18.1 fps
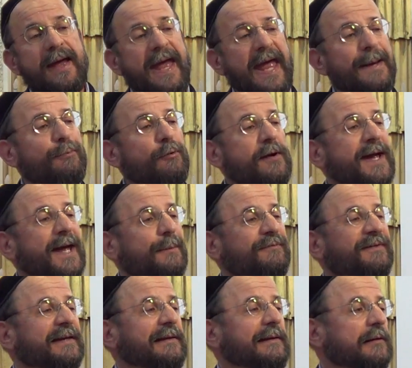
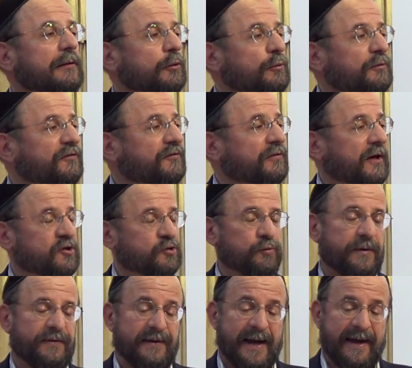Abraham didn't lose
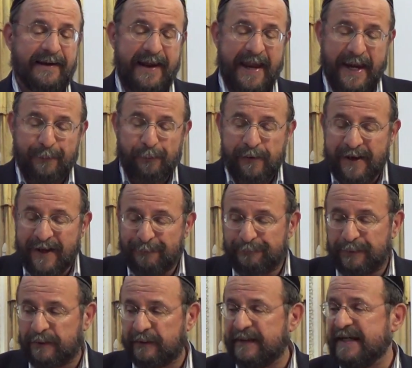touch with that.
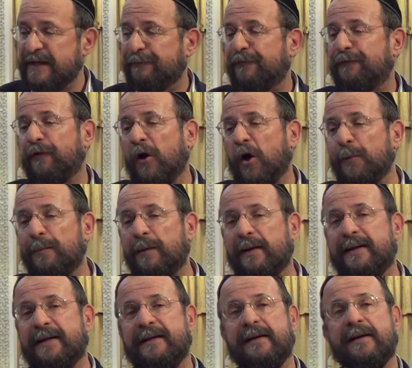Abraham believed
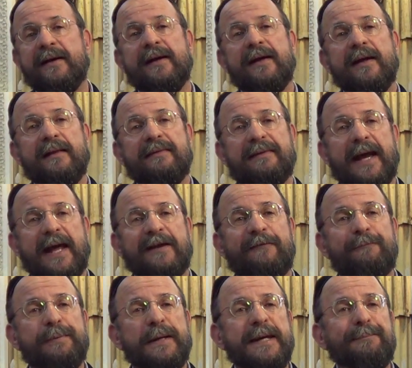firmly that
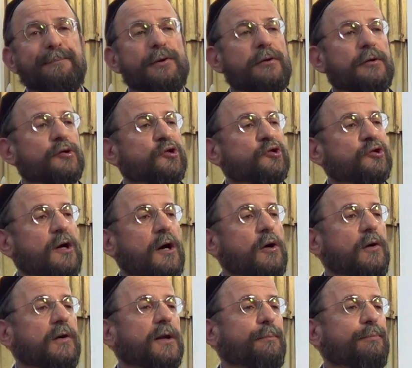if people are
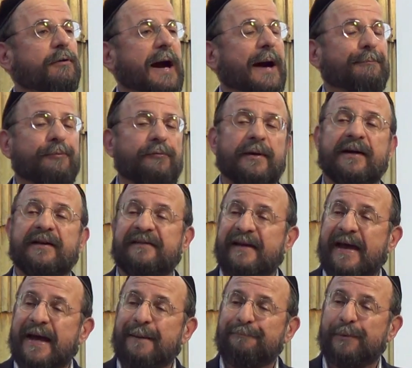shown a proper
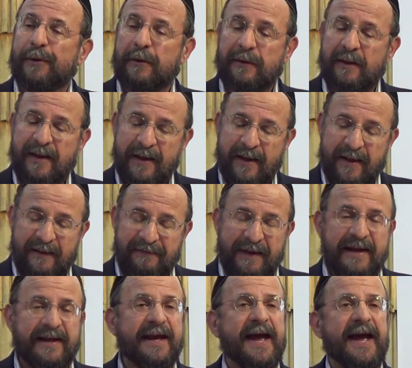example,
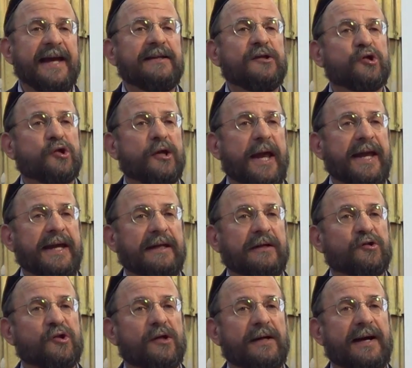they can
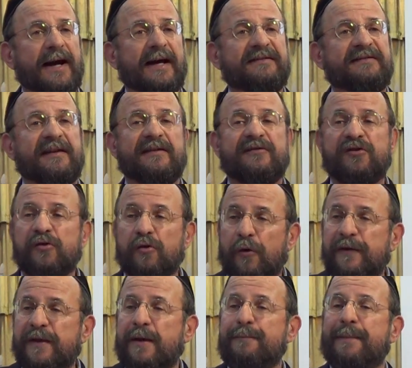change. And God says,
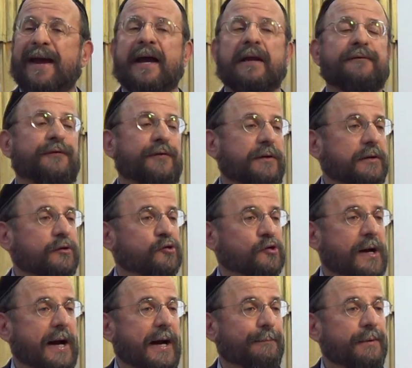You're the man for the
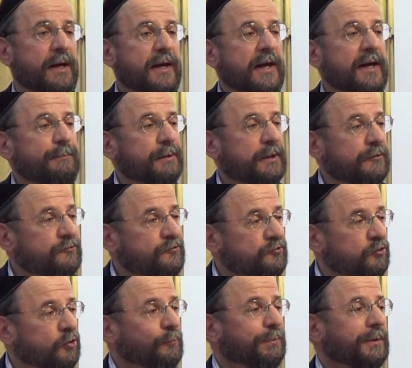job
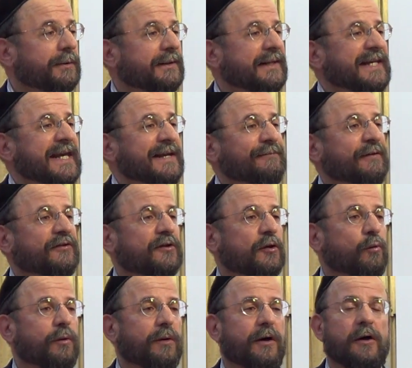because you believe that
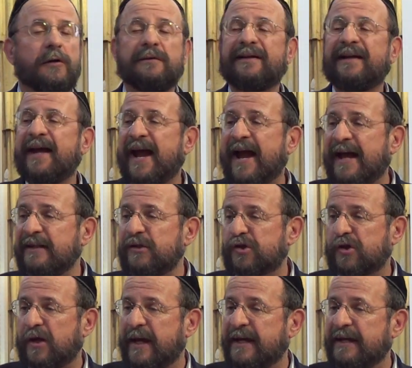the world can
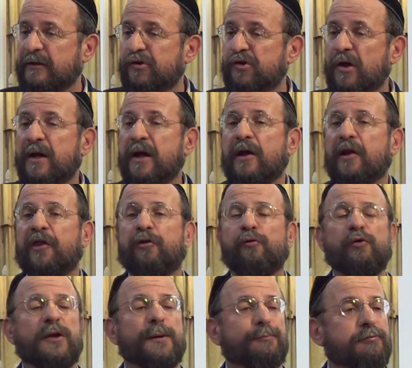change
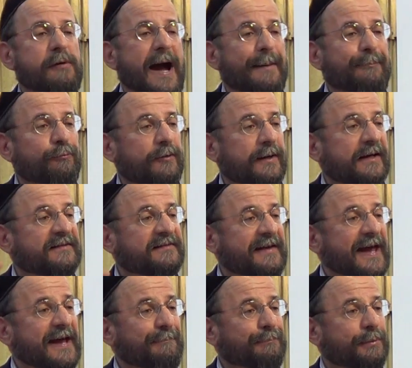through the proper
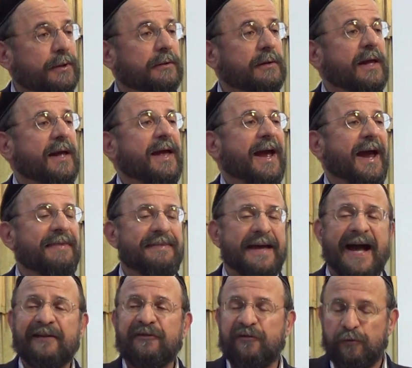example, and
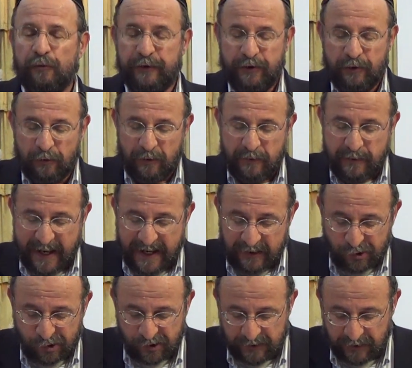that's who your
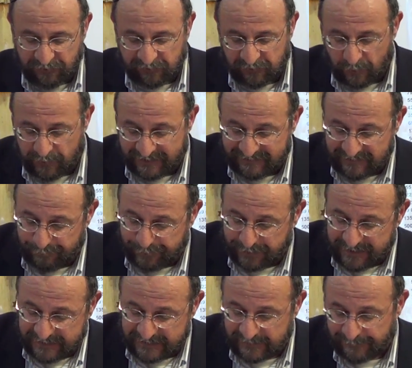nation is going to
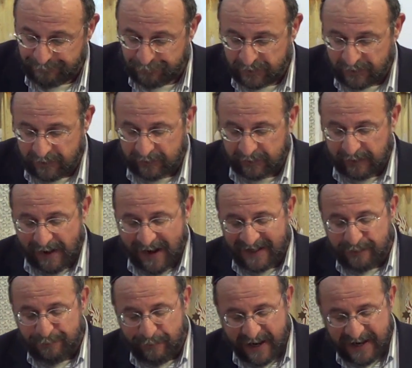be.
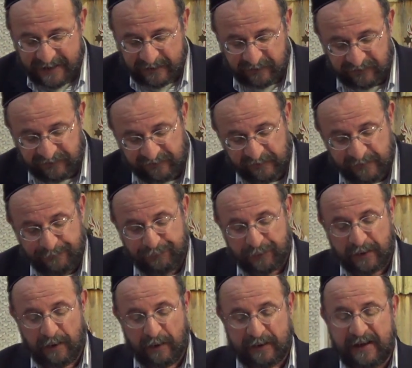God makes
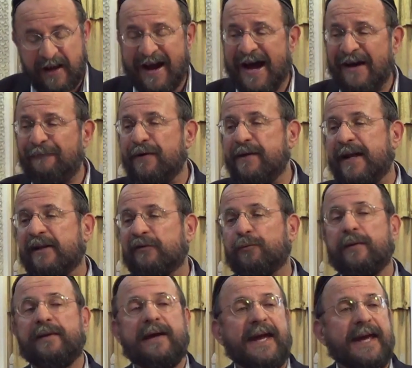a
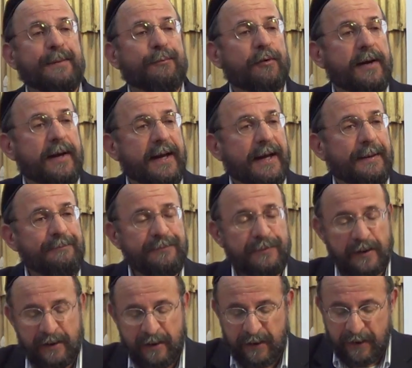covenant with
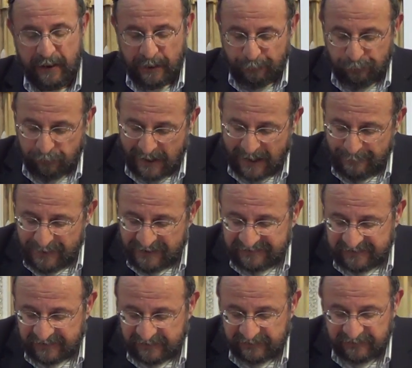Abraham,
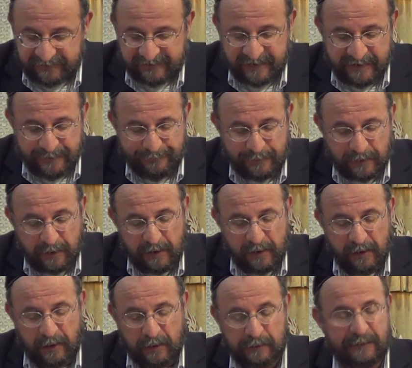promises him
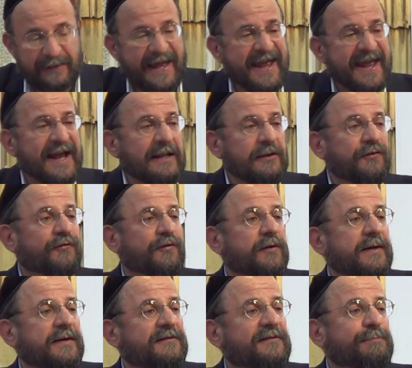a land
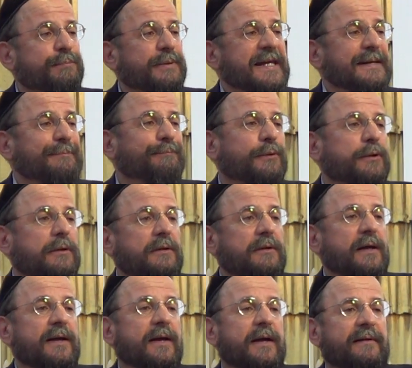for his
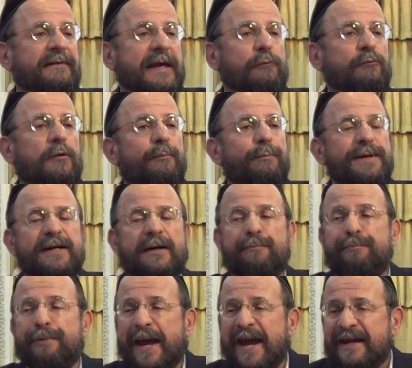people that will be
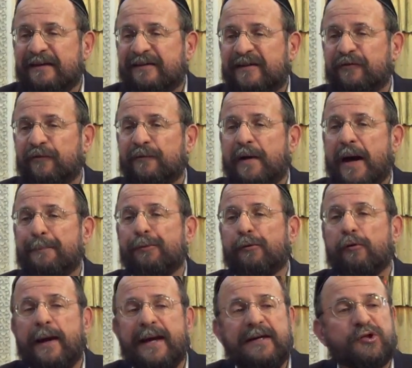a base of
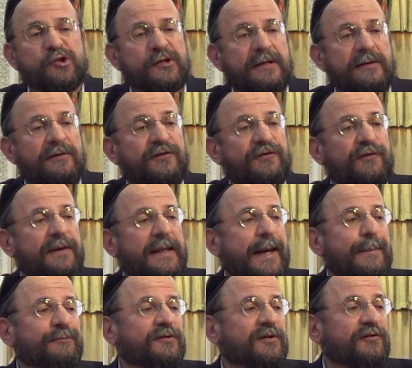operations for
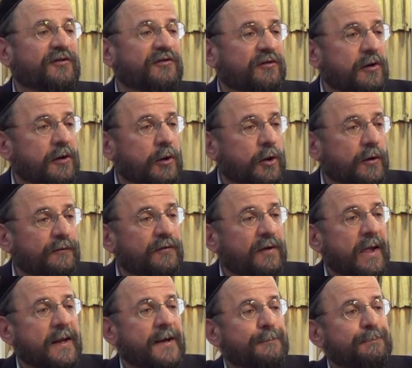them to
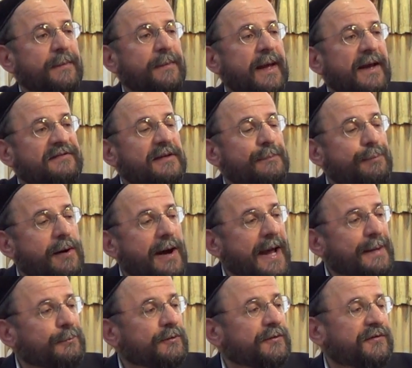serve. As the
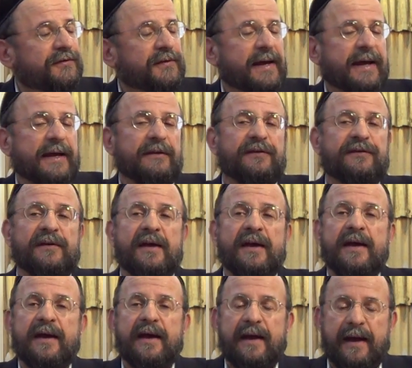Bible says,
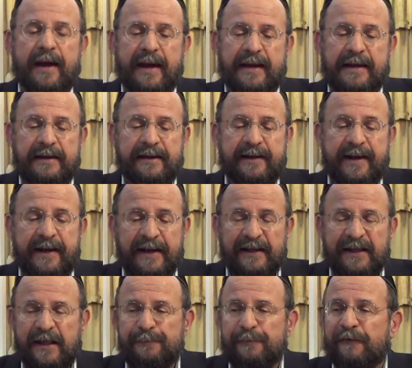a
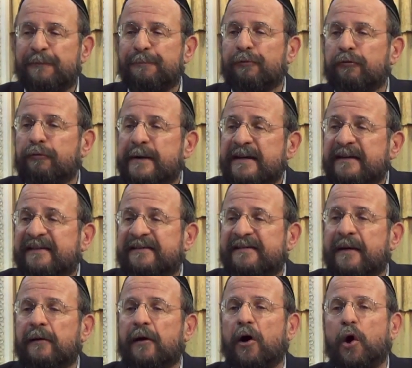kingdom of
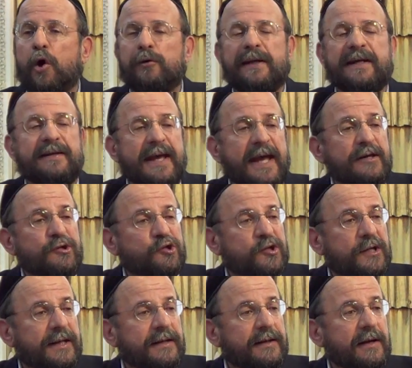priests and a holy
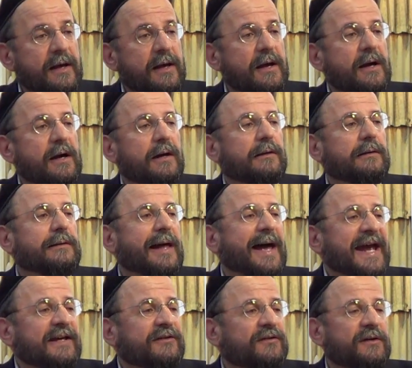nation, a
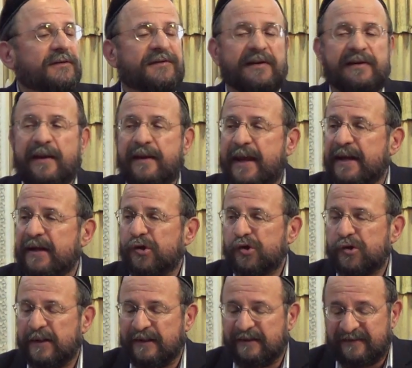light unto the
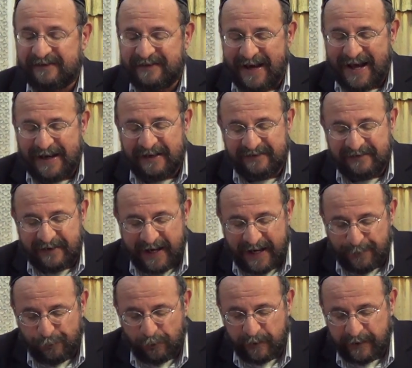nations. That is
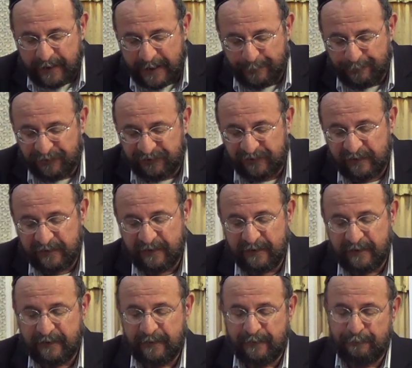Abraham's
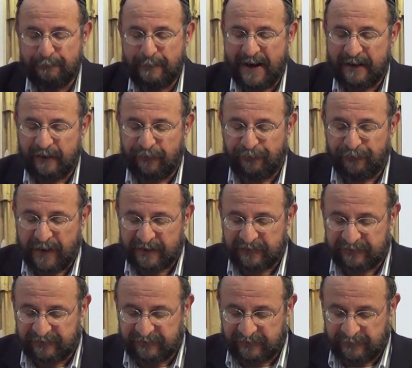
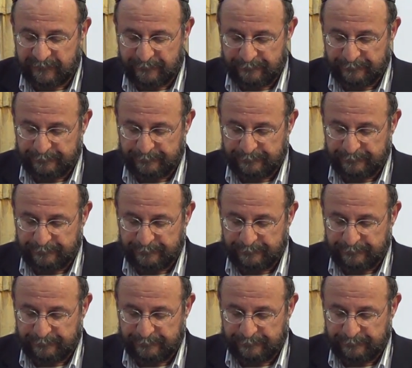manifest.